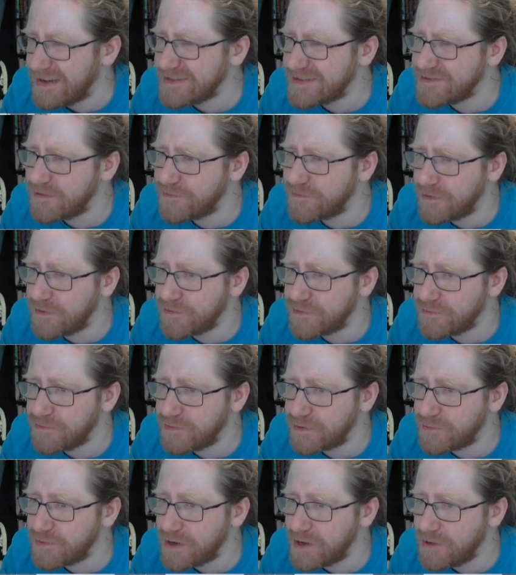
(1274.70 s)
not going to
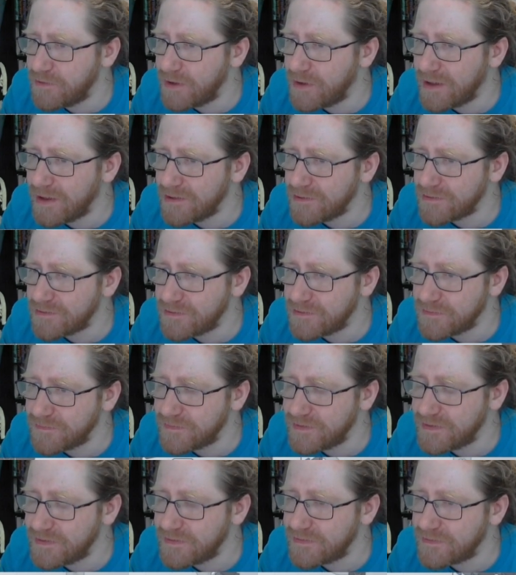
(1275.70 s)
require a lot of
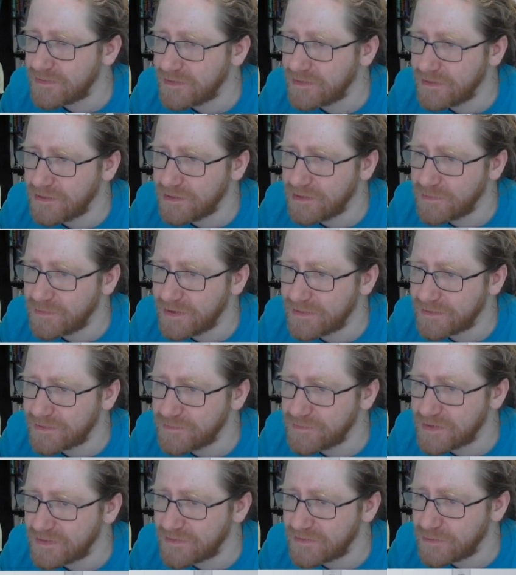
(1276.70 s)
these white and
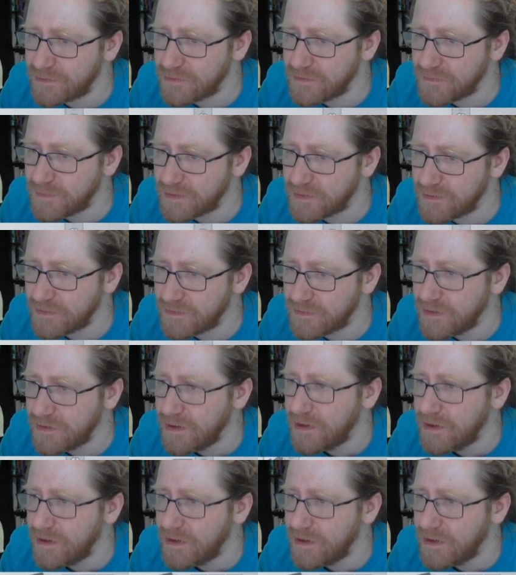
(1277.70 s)
red circles, because